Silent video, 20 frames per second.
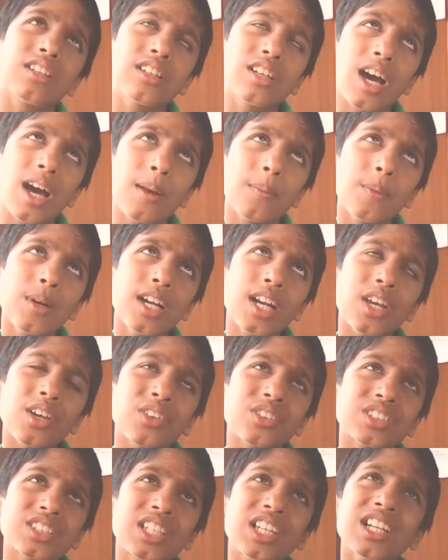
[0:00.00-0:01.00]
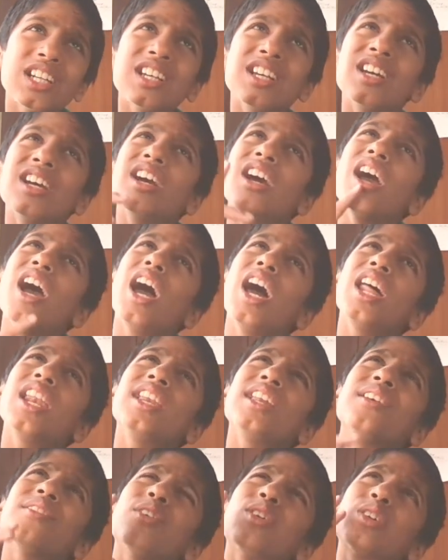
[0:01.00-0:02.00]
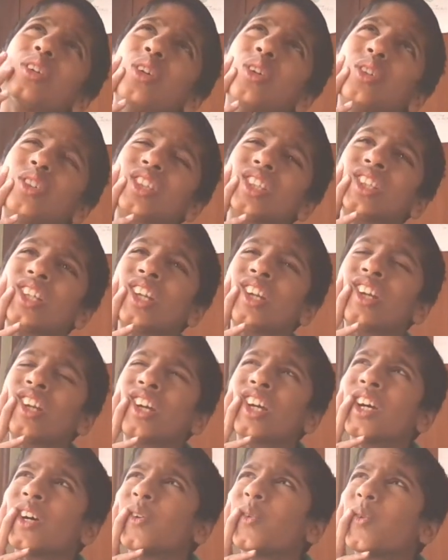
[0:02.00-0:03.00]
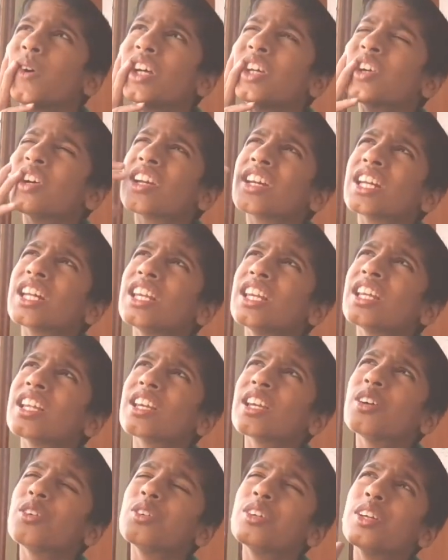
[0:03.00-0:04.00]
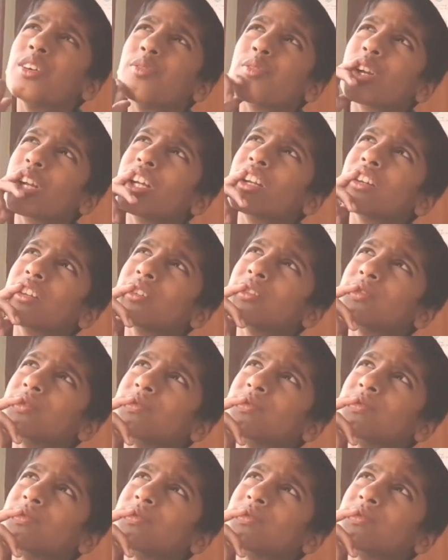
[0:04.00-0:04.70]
carbon dioxide and leave out the oxygen. Why you are telling no different?